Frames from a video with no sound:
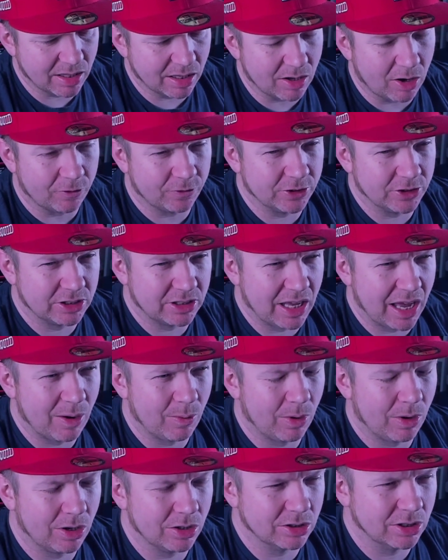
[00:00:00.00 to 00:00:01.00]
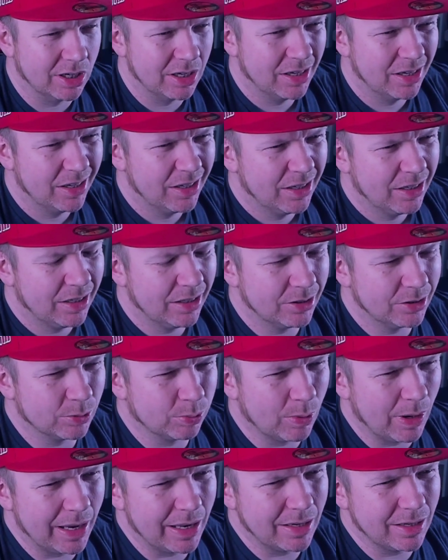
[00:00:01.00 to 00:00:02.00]
got for Star Wars, is
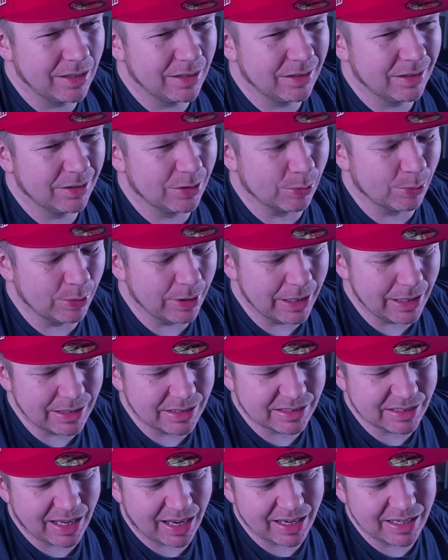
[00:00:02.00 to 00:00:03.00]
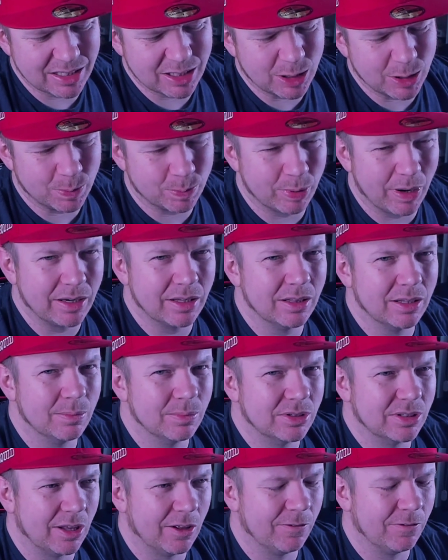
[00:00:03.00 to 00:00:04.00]
when they really started spreading
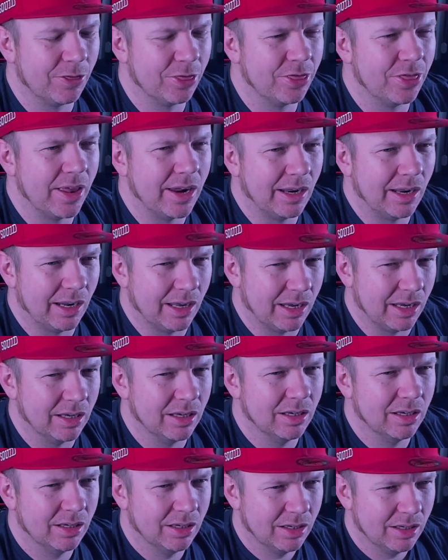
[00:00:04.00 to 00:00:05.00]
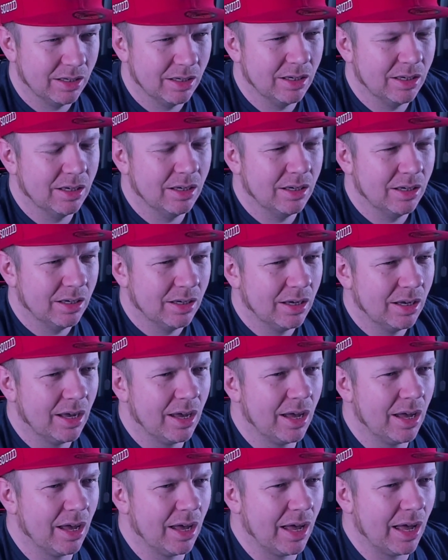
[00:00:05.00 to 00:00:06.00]
themselves thinly
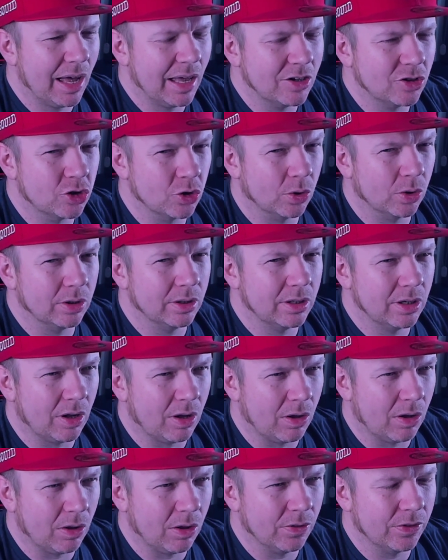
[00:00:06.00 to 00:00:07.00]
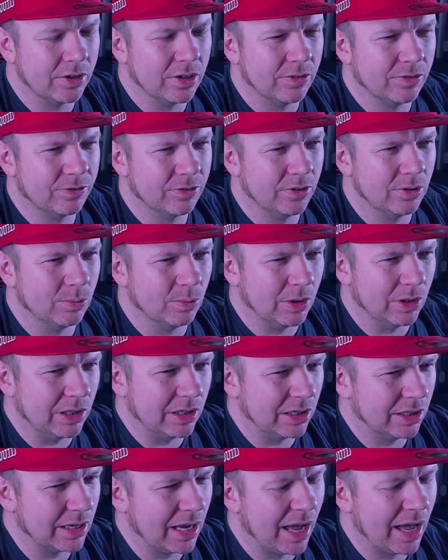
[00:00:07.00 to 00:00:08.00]
and juggling all the different
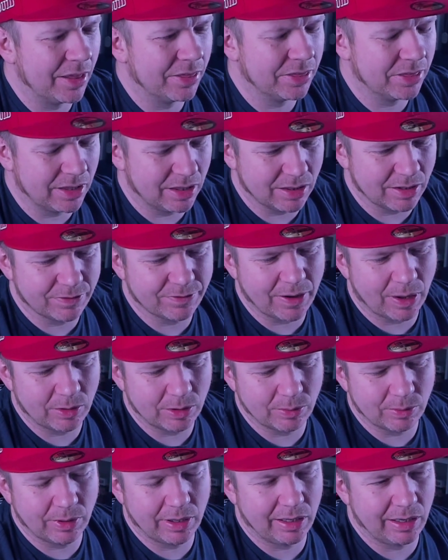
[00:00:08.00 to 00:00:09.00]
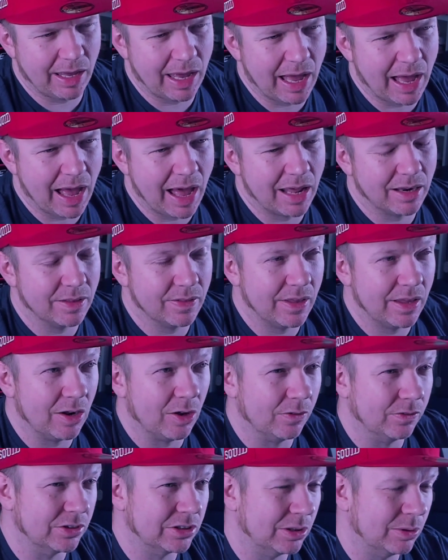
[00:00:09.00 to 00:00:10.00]
work. I think they found it really hard. And then
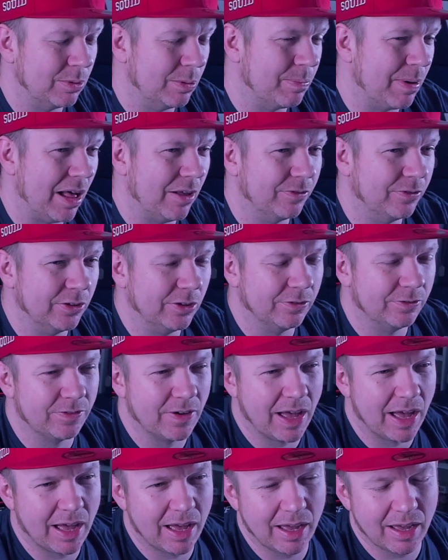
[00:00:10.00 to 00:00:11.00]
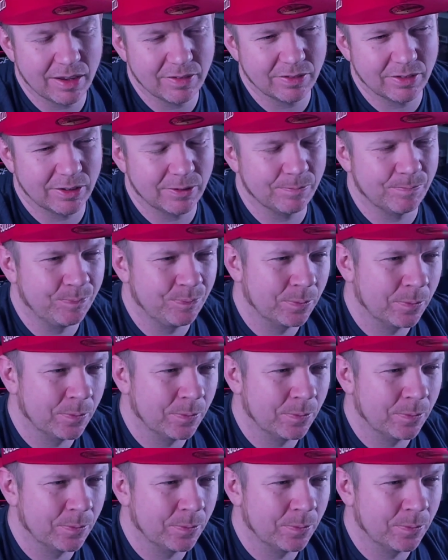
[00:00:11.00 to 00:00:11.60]
obviously with Battlefield 5 and